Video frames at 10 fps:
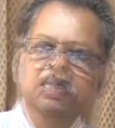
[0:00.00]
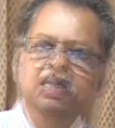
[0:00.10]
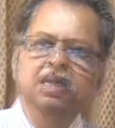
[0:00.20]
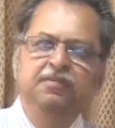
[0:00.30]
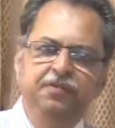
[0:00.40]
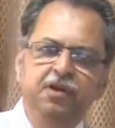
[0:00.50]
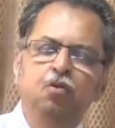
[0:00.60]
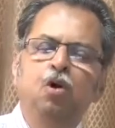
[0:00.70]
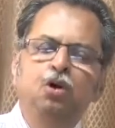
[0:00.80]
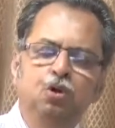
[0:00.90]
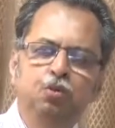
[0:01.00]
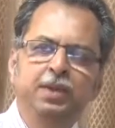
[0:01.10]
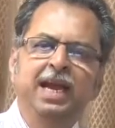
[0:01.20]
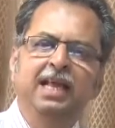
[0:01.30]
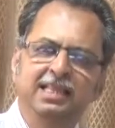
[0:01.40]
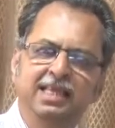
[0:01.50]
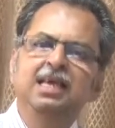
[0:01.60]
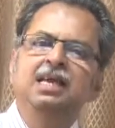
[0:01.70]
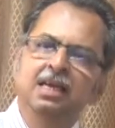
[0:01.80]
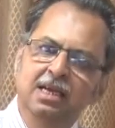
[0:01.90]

If you want to be healthy,